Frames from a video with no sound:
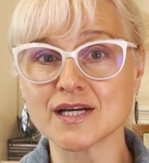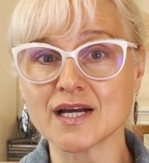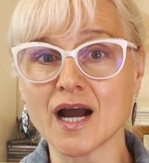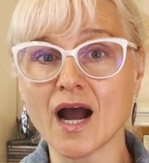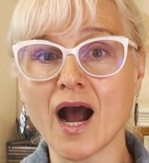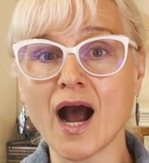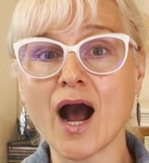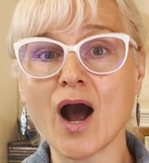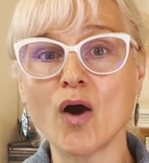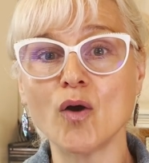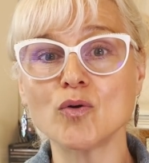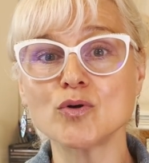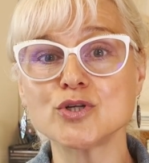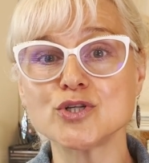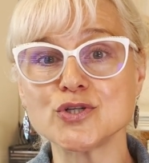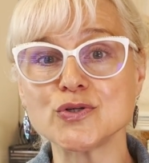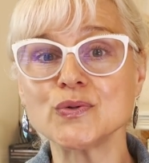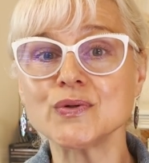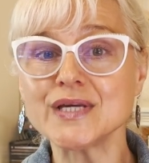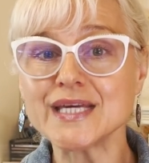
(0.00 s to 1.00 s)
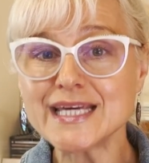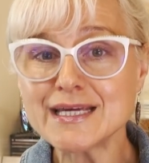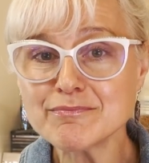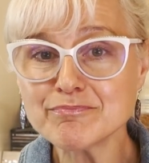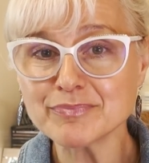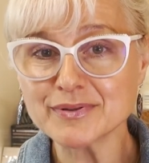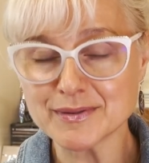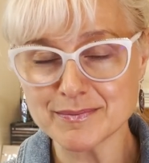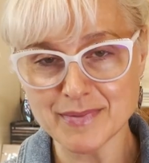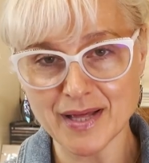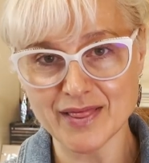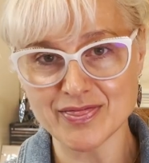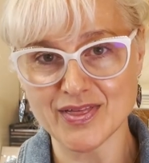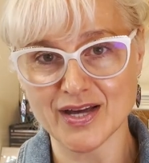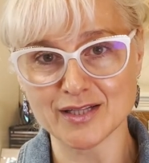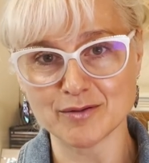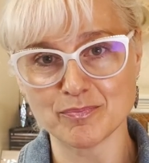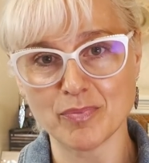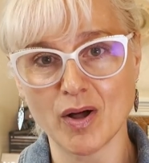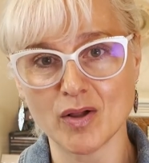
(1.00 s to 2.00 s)
how to implement
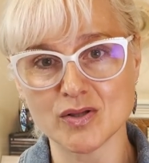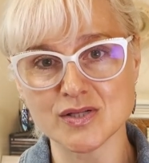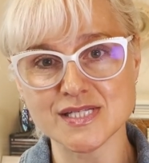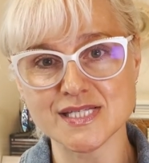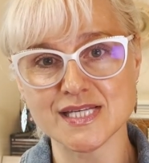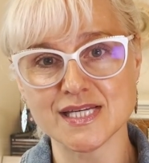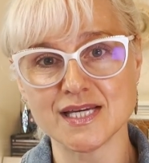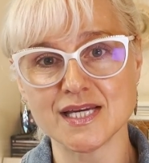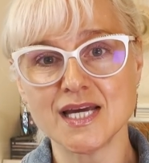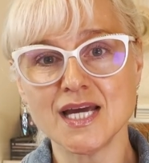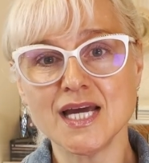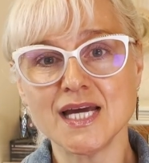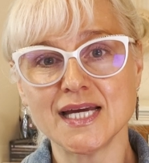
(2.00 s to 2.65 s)
that policy